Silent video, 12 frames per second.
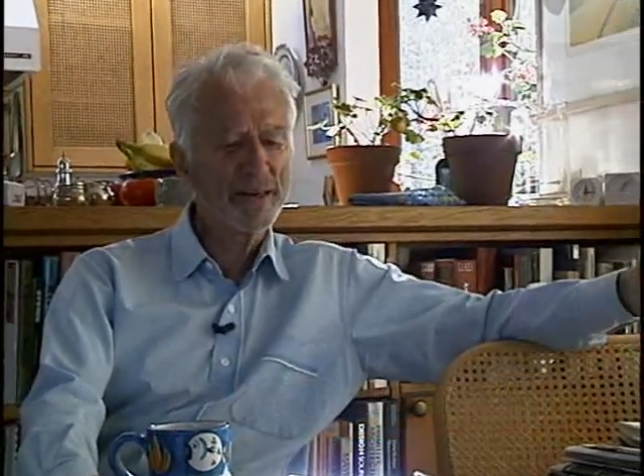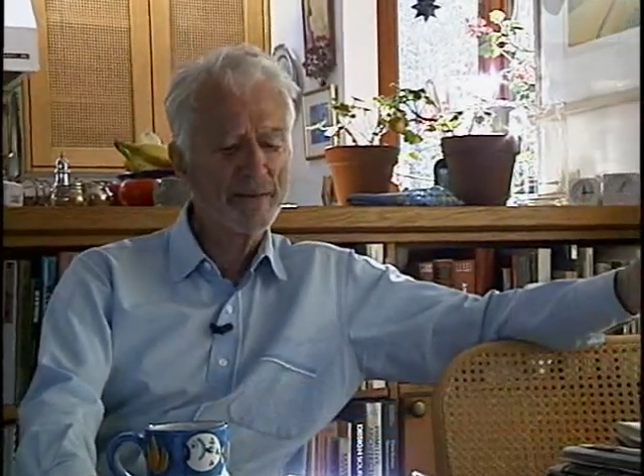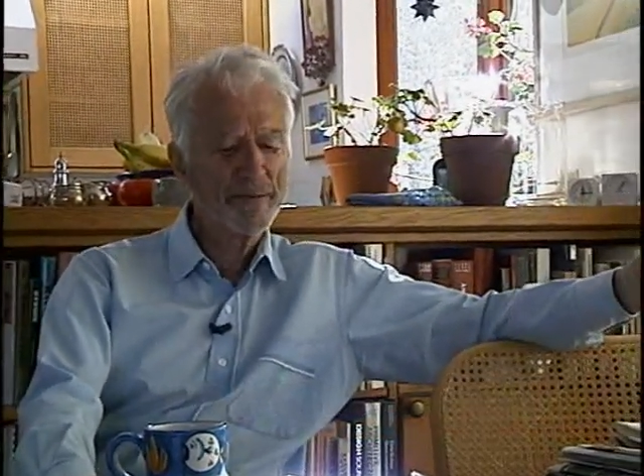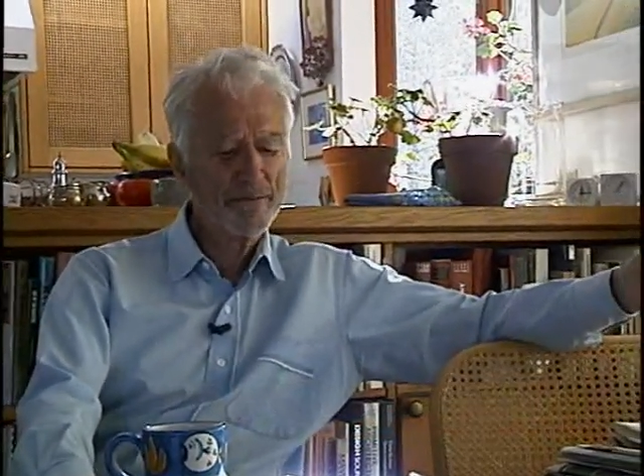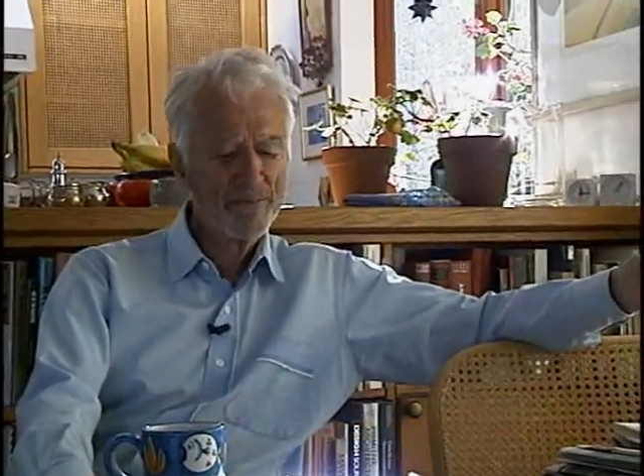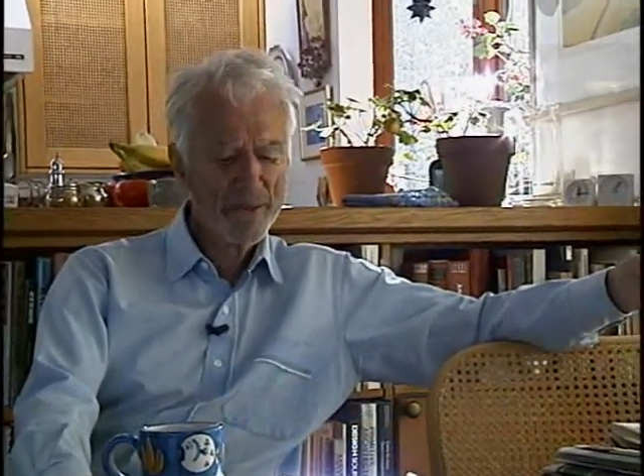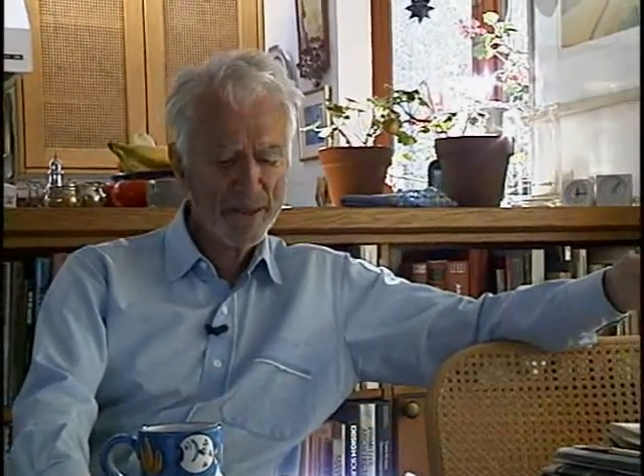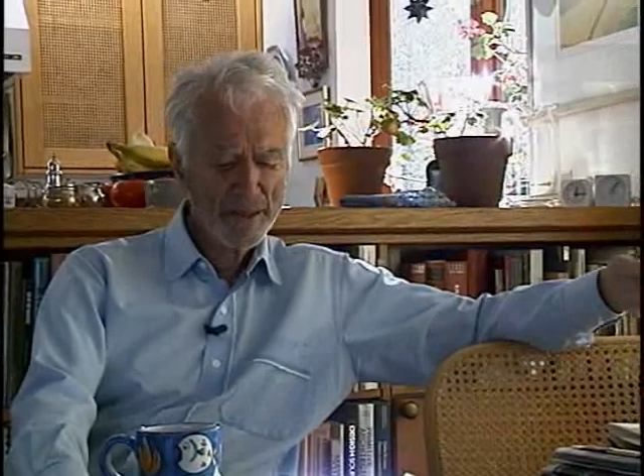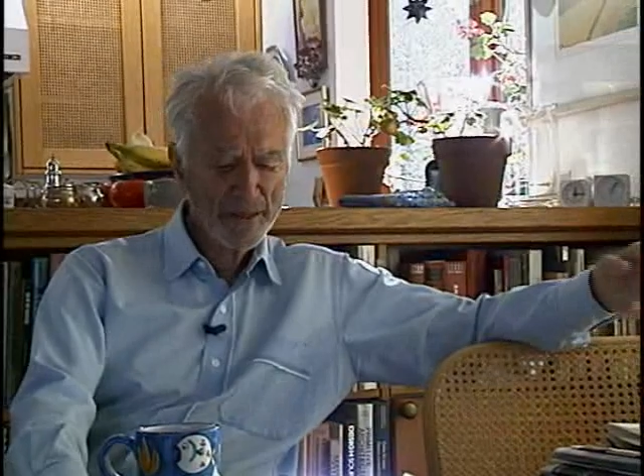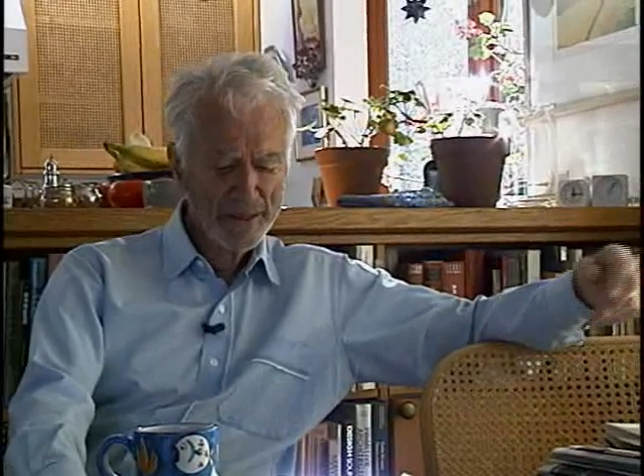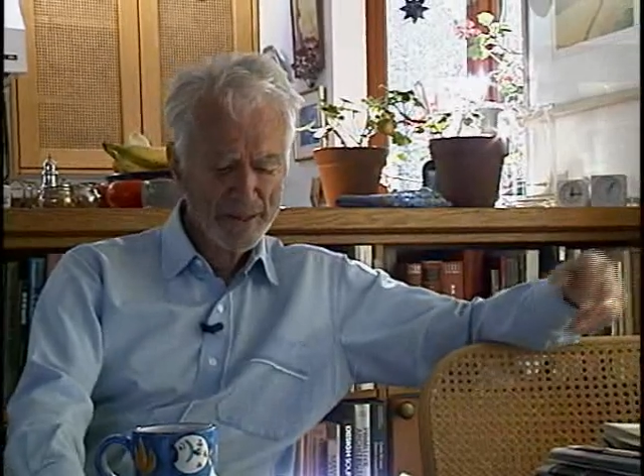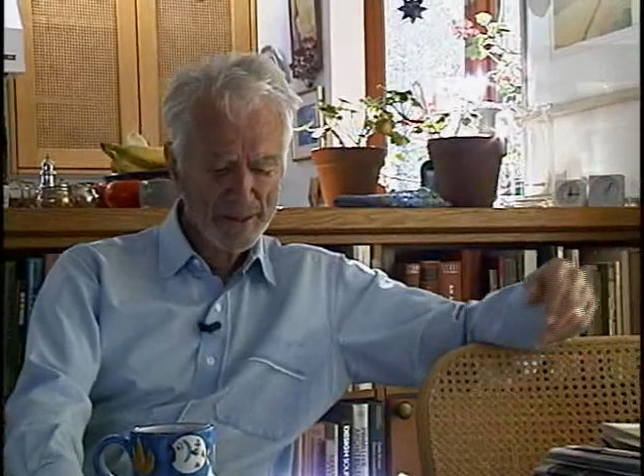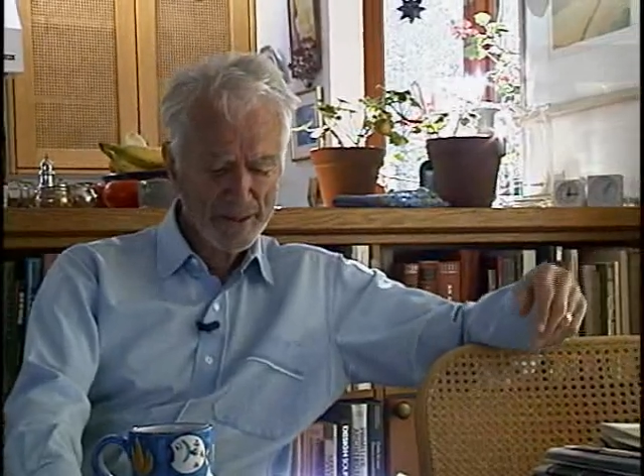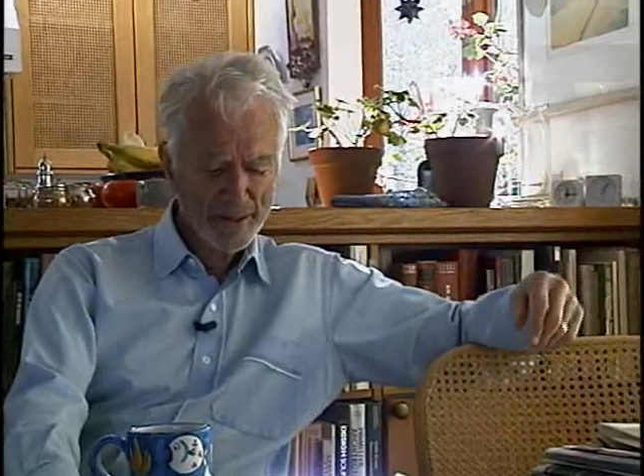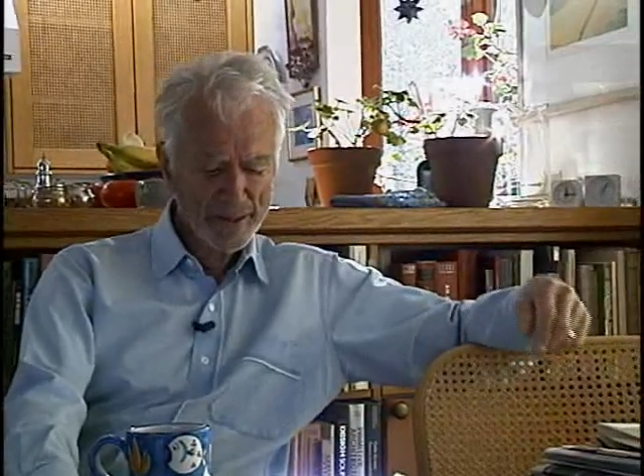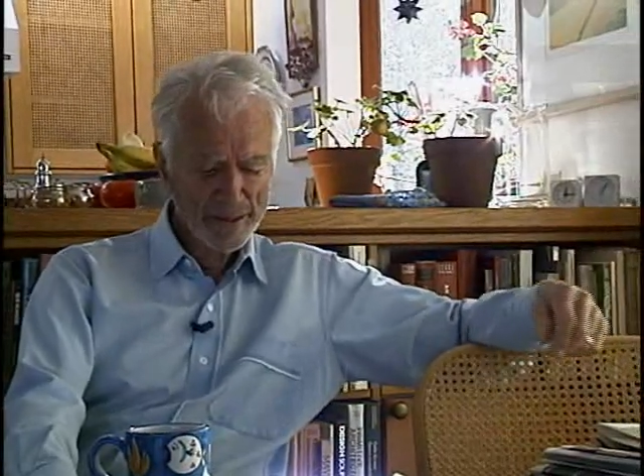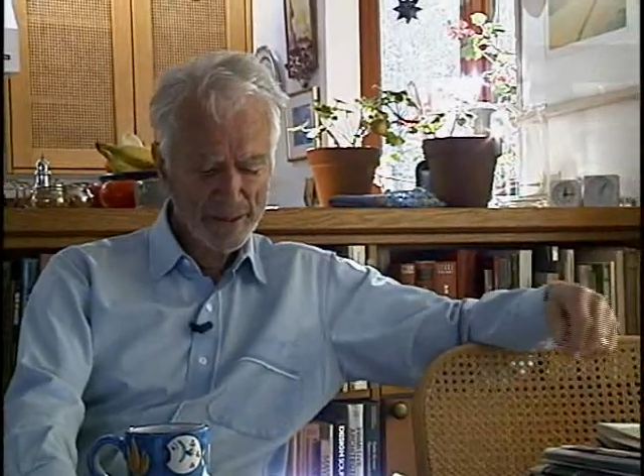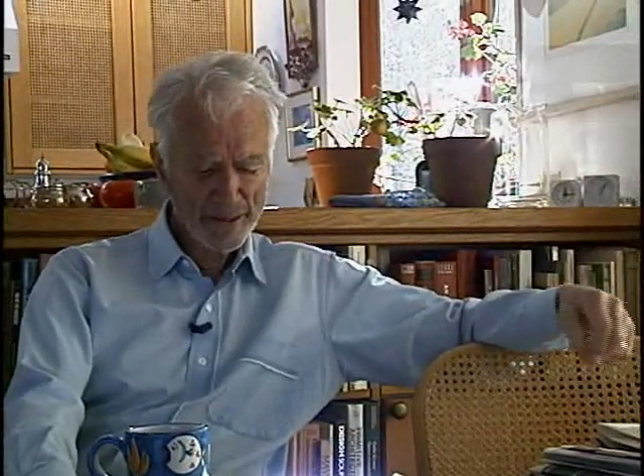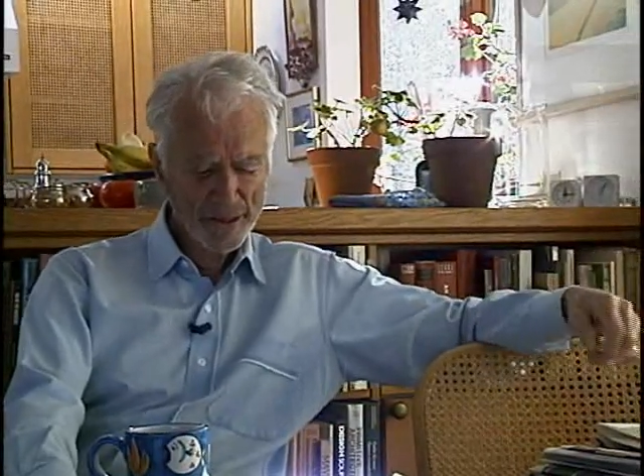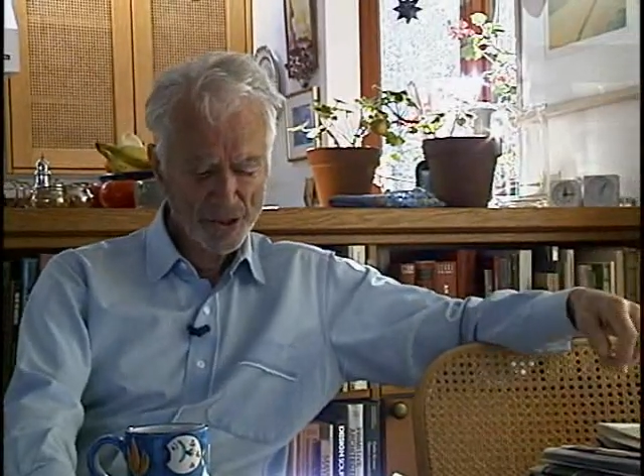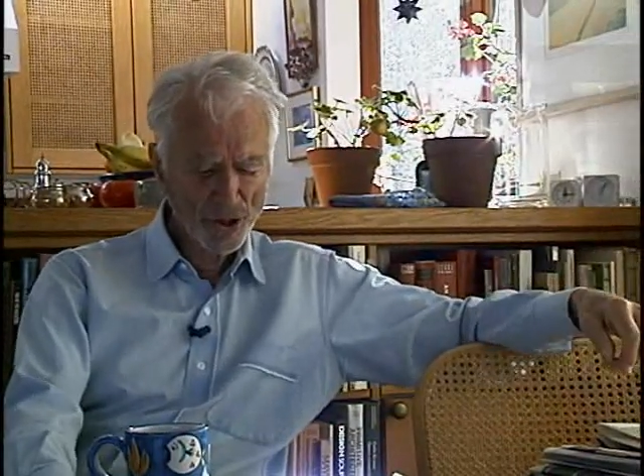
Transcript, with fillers: uh, uh,